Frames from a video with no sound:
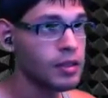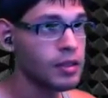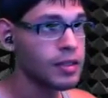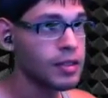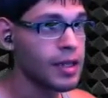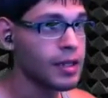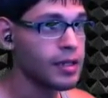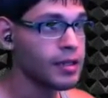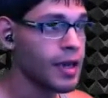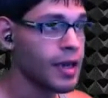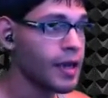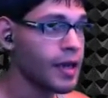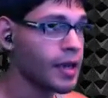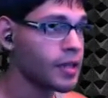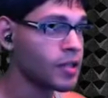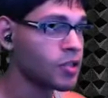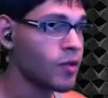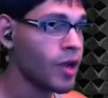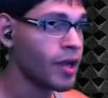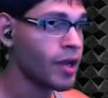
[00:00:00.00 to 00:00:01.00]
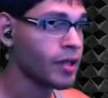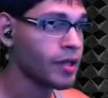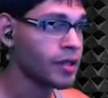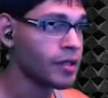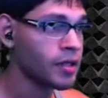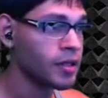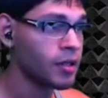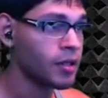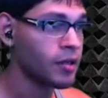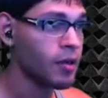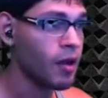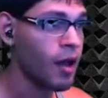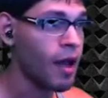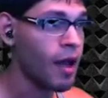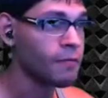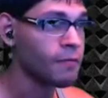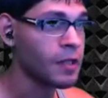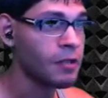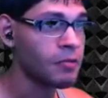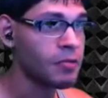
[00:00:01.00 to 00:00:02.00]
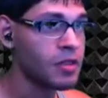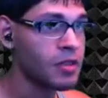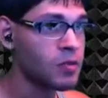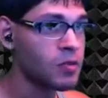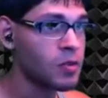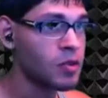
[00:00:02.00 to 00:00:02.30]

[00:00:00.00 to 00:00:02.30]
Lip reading: Take that and drag it in here. I've named this